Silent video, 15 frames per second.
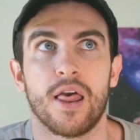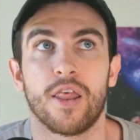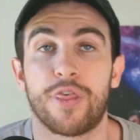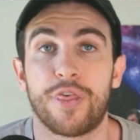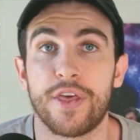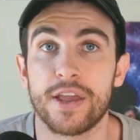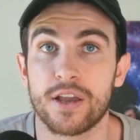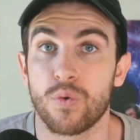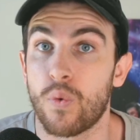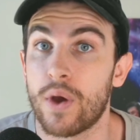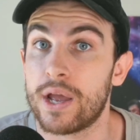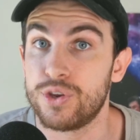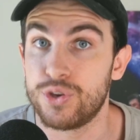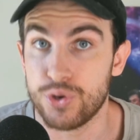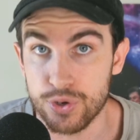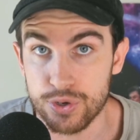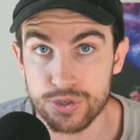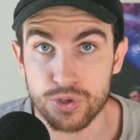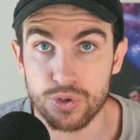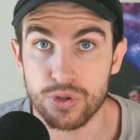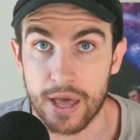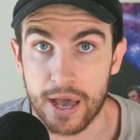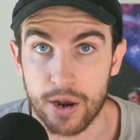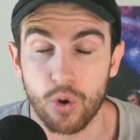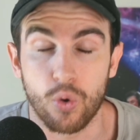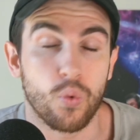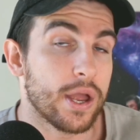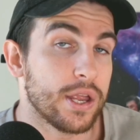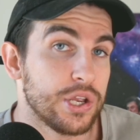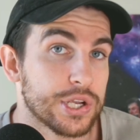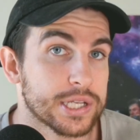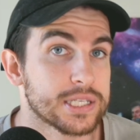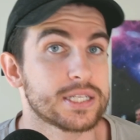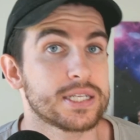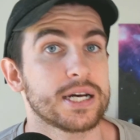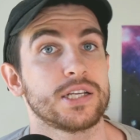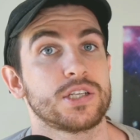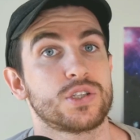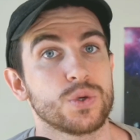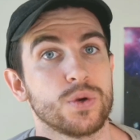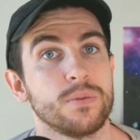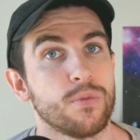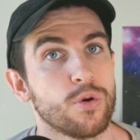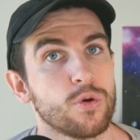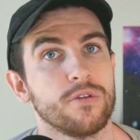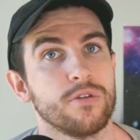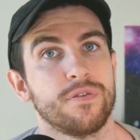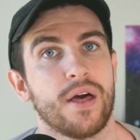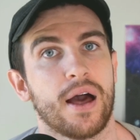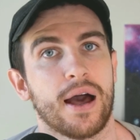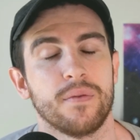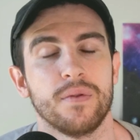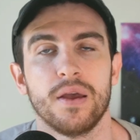think where you do that or where you can start doing more of that,